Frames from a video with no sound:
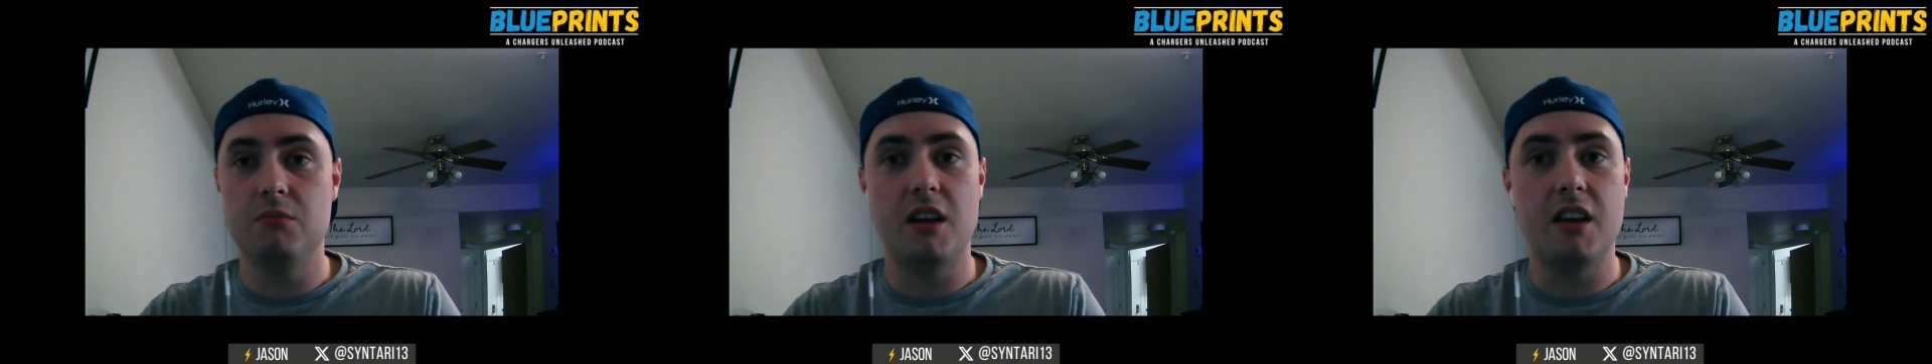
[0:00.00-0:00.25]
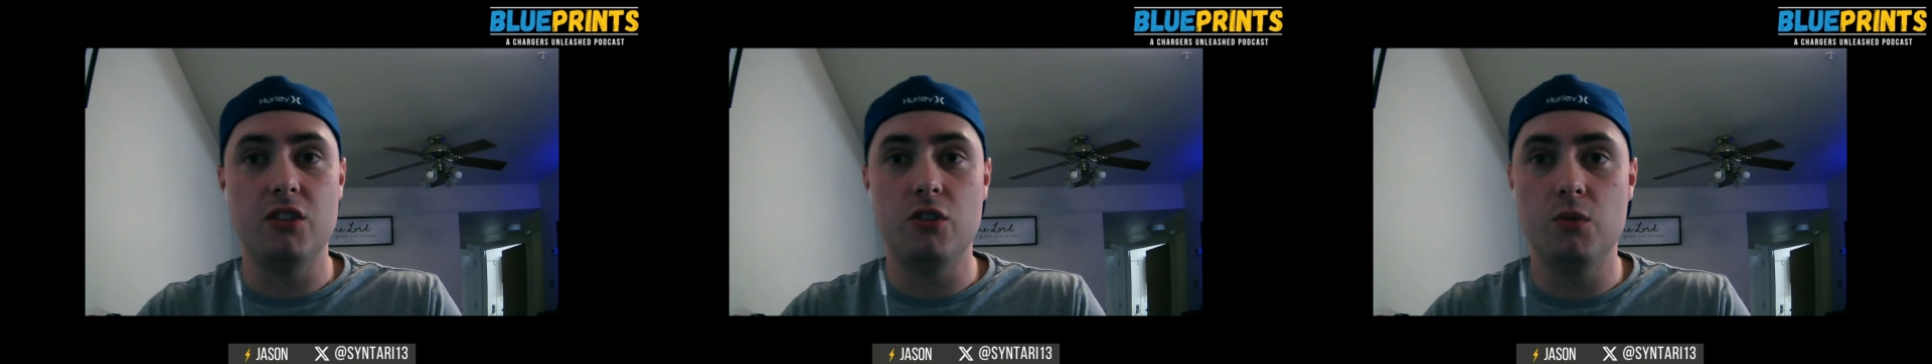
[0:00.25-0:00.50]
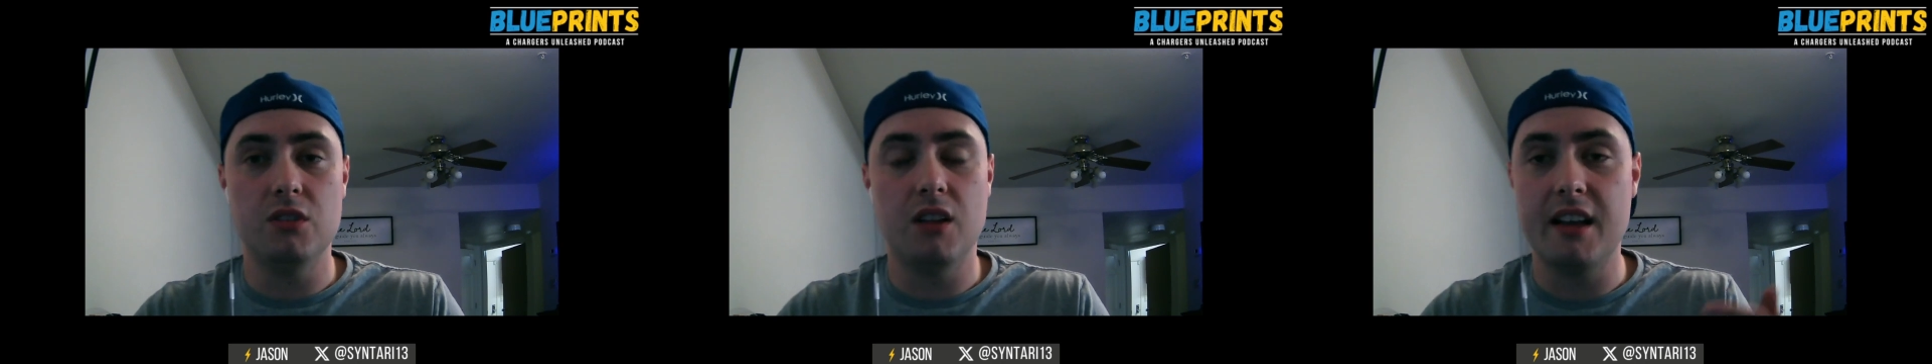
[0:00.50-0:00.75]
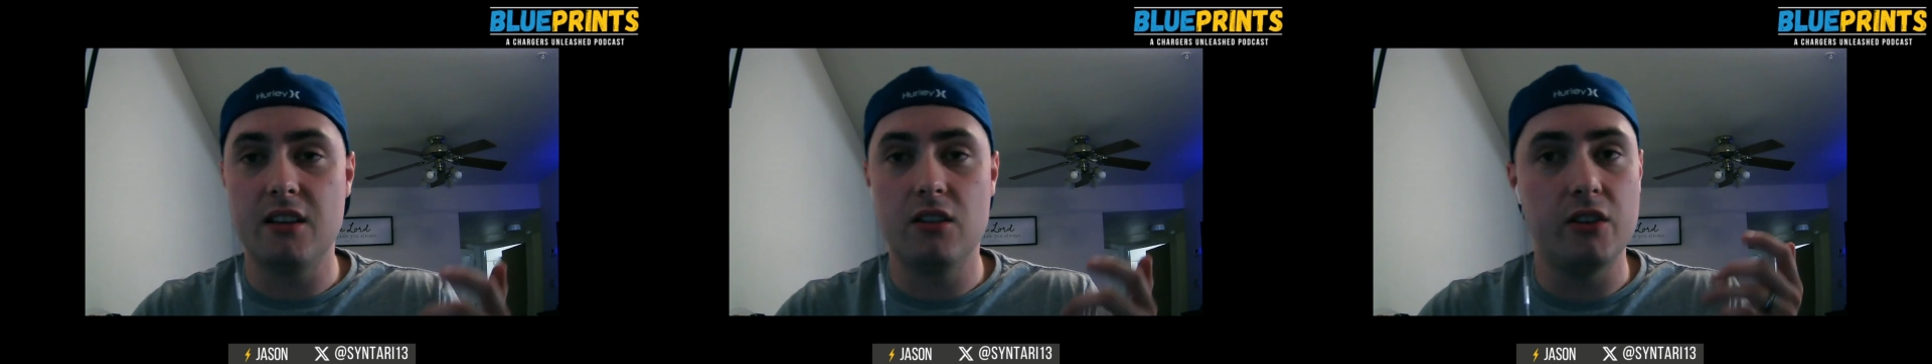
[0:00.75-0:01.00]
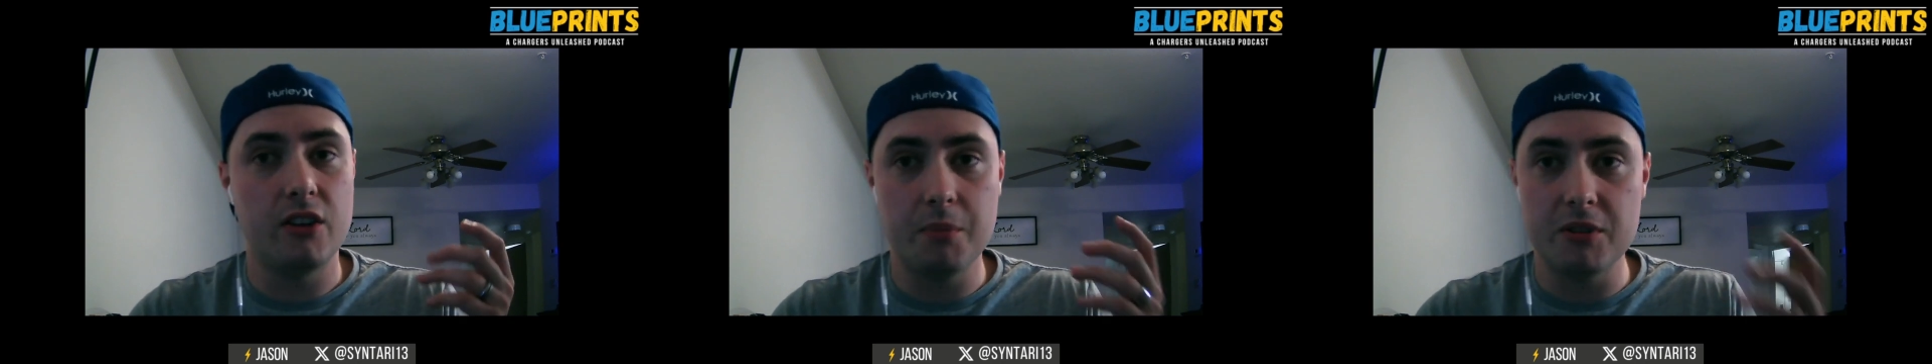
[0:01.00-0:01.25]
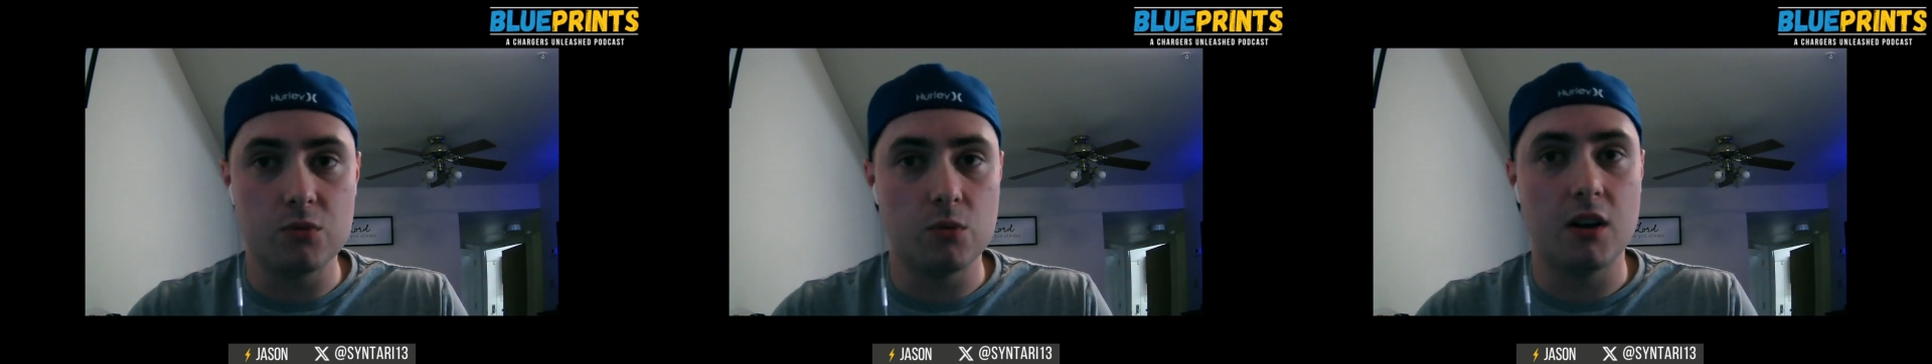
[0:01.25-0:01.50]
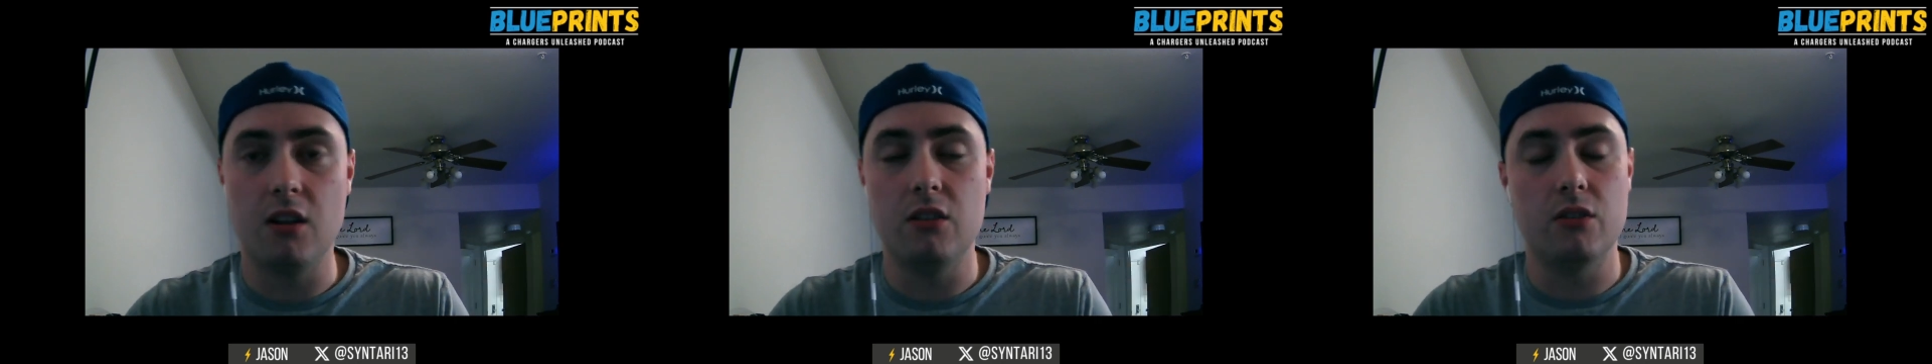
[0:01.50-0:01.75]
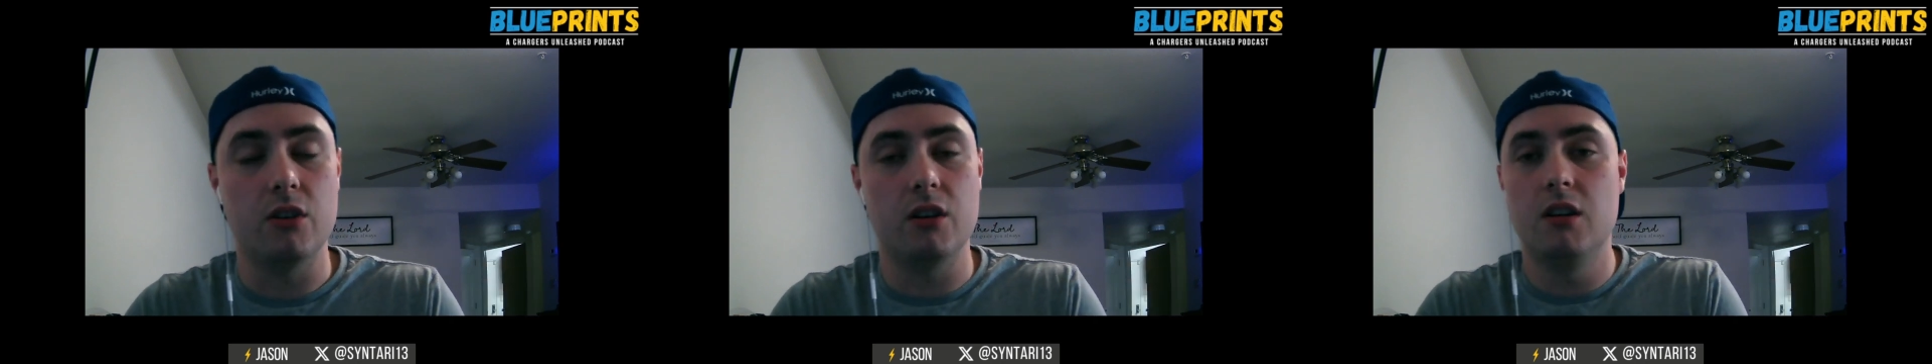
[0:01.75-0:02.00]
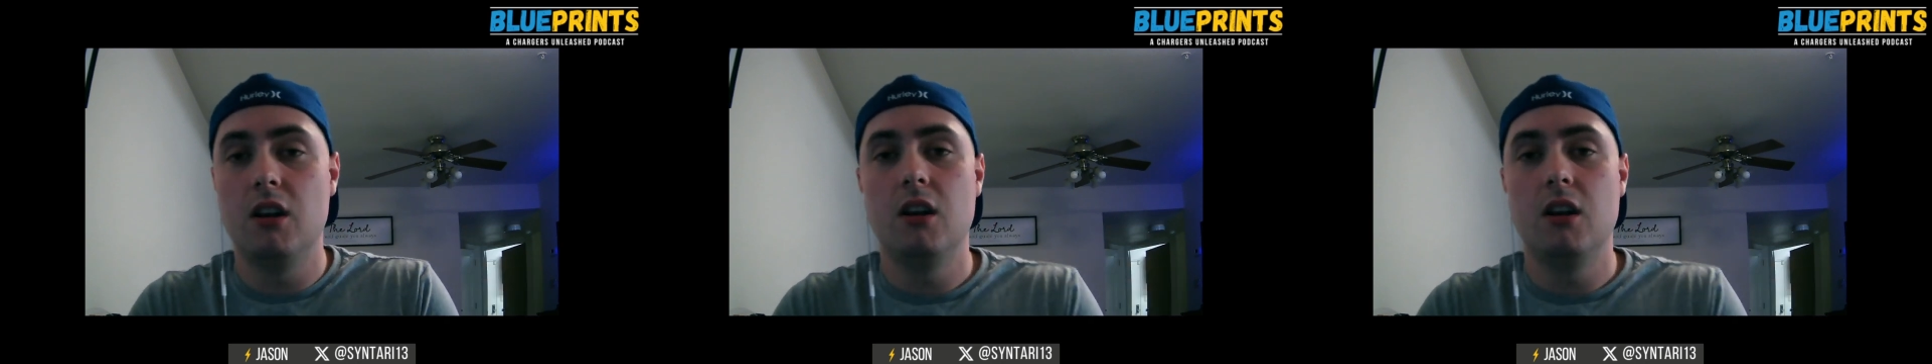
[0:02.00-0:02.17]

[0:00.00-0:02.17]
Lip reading: that you would like cleared up as well, or